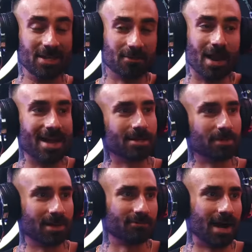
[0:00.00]
then random
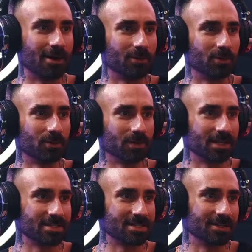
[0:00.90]
like viral,
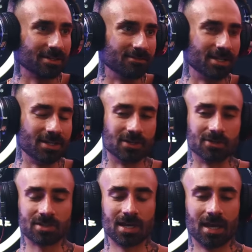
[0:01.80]
like silly
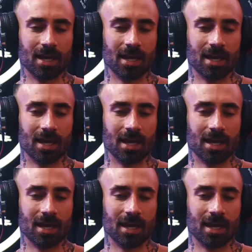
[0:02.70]
videos.